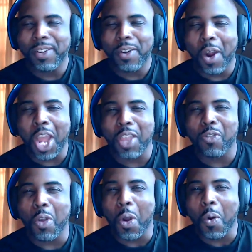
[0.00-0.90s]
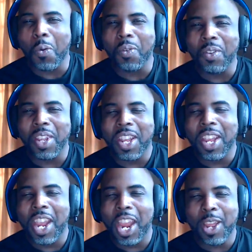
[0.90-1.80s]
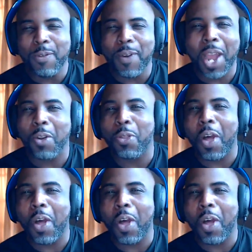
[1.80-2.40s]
All right, so any final